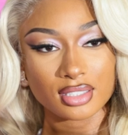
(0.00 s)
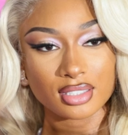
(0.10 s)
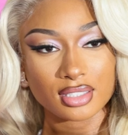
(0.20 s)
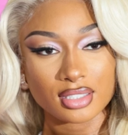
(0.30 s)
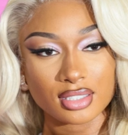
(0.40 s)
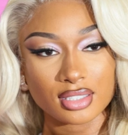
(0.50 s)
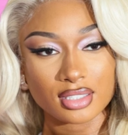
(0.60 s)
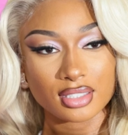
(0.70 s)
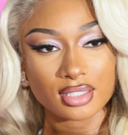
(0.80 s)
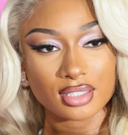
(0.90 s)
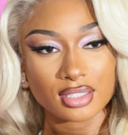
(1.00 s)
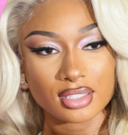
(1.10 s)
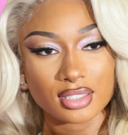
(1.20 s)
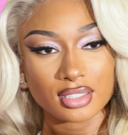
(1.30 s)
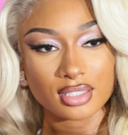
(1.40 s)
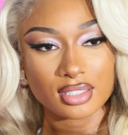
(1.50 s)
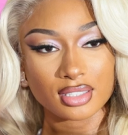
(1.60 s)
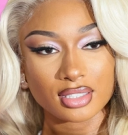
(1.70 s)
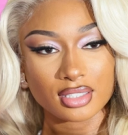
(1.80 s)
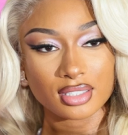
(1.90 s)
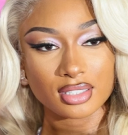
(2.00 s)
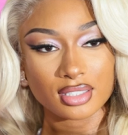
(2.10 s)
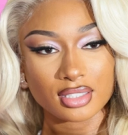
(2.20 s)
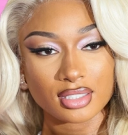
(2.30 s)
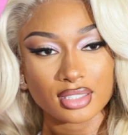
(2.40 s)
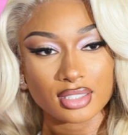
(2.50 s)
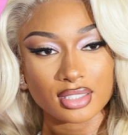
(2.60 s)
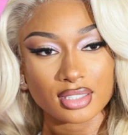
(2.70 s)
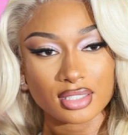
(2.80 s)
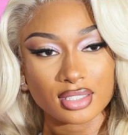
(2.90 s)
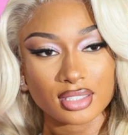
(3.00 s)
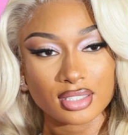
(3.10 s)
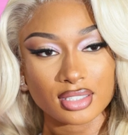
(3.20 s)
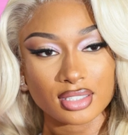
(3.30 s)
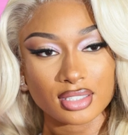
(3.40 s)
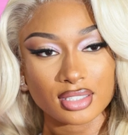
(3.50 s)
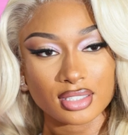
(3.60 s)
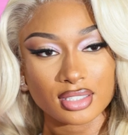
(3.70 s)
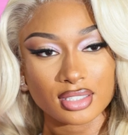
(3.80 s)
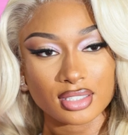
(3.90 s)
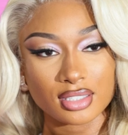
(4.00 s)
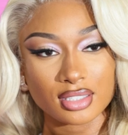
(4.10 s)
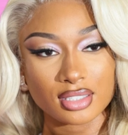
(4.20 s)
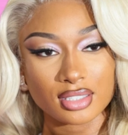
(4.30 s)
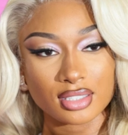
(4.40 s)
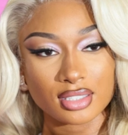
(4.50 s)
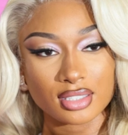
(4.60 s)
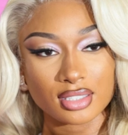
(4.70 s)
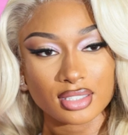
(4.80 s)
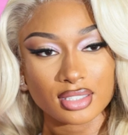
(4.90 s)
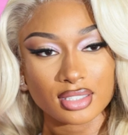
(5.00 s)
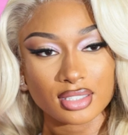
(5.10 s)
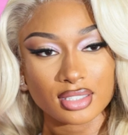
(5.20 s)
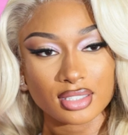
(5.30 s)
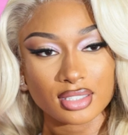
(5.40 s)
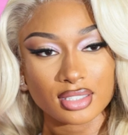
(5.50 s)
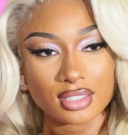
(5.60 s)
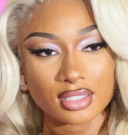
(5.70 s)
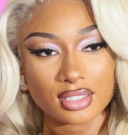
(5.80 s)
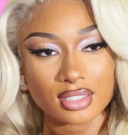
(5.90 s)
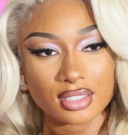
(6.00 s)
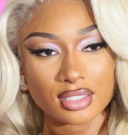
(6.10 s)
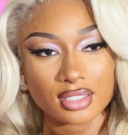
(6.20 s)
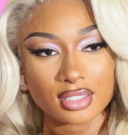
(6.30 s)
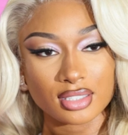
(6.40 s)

(silent)